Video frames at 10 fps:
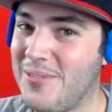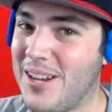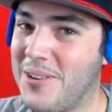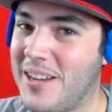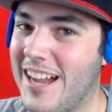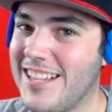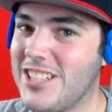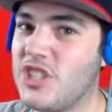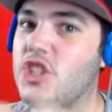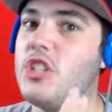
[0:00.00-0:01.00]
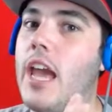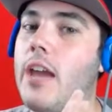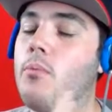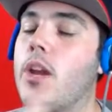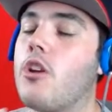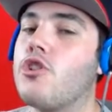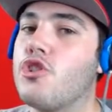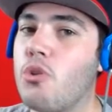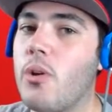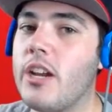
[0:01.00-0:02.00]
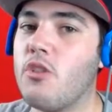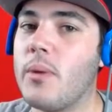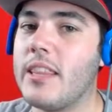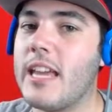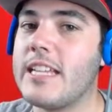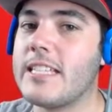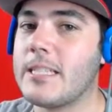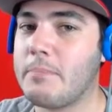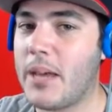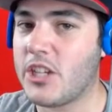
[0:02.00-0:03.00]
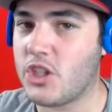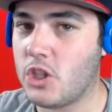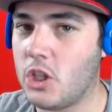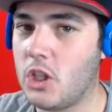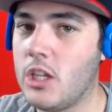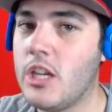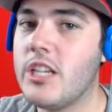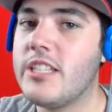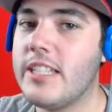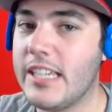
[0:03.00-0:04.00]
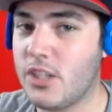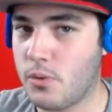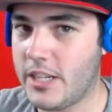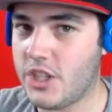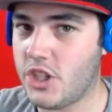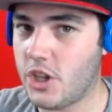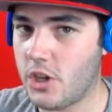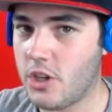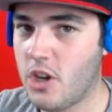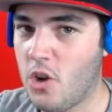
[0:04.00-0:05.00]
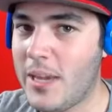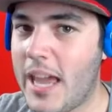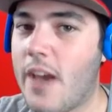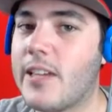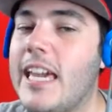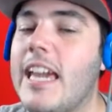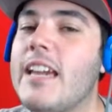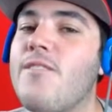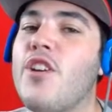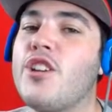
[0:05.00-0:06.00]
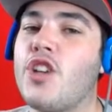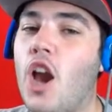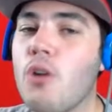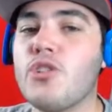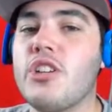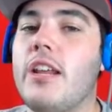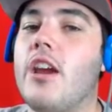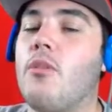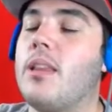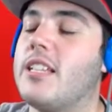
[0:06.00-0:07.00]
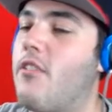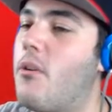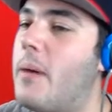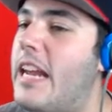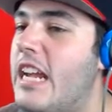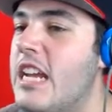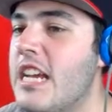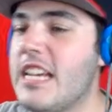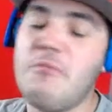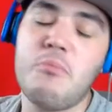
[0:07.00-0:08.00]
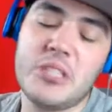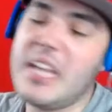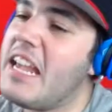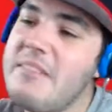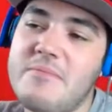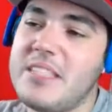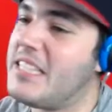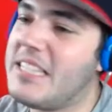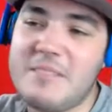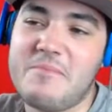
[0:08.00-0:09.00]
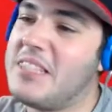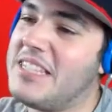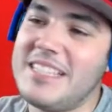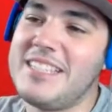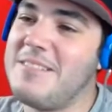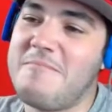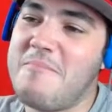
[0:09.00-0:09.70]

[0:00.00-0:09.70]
video, guys. And today we are joined with a special sea creature. We have Kingfish Ocean here with us, everybody. Say special sea